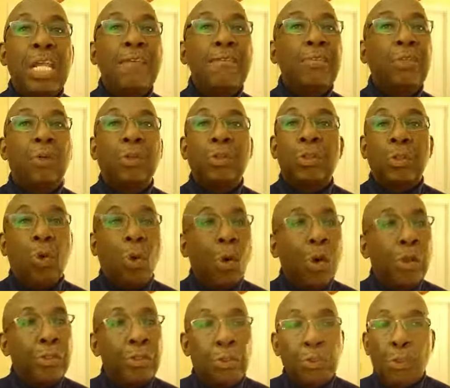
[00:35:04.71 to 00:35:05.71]
Even though you're
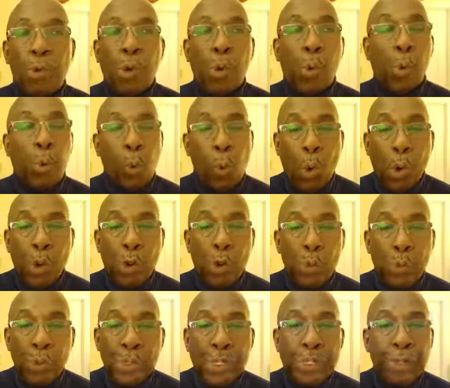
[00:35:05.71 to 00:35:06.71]
going through a
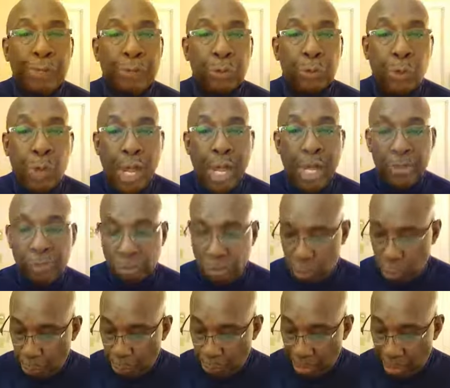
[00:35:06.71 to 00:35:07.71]
whirlwind of trials
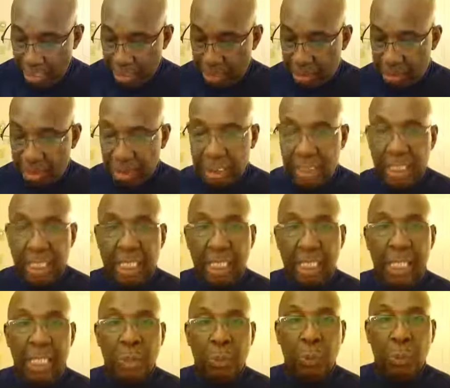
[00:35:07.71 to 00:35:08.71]
and tribulations,
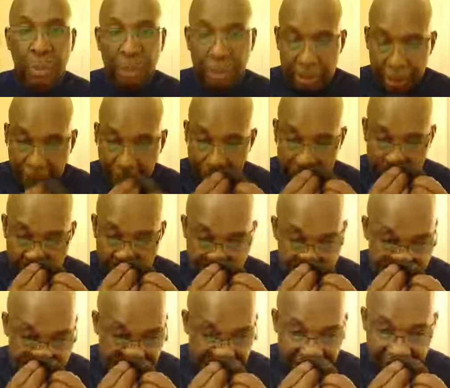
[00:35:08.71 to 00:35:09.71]
will you still
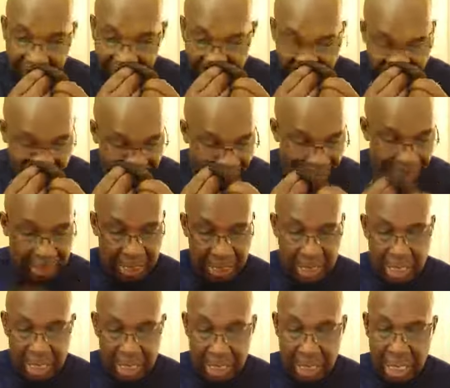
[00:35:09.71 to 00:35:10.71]
trust him?
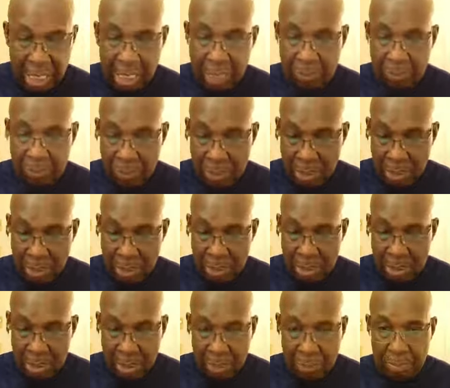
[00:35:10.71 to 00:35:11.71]
See,
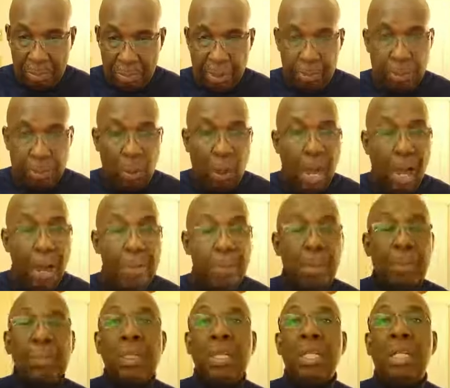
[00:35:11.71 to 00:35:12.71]
the, the
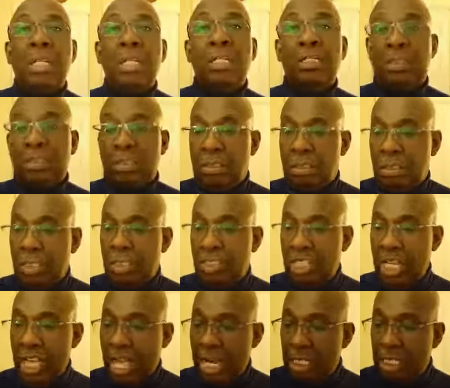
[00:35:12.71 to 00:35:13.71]
problem is,
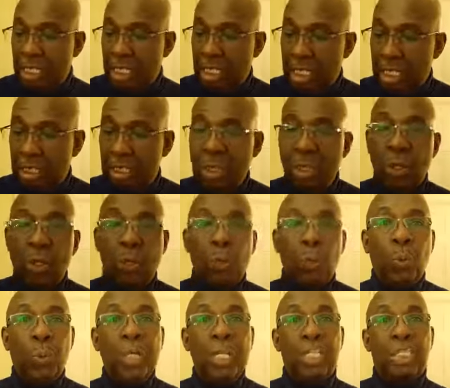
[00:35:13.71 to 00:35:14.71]
the challenge is,
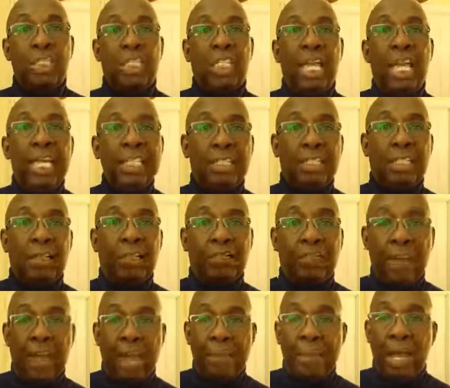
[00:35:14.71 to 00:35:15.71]
we are
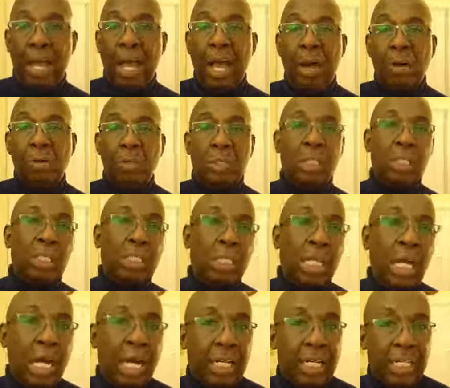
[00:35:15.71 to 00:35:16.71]
testified by how
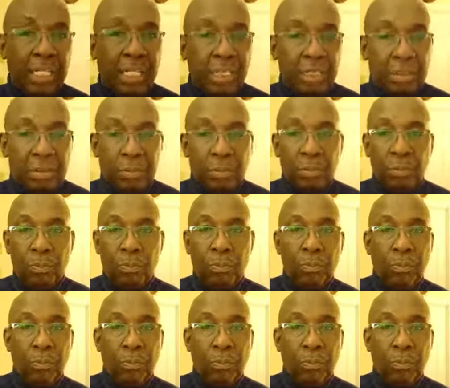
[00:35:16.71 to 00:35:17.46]
good God is.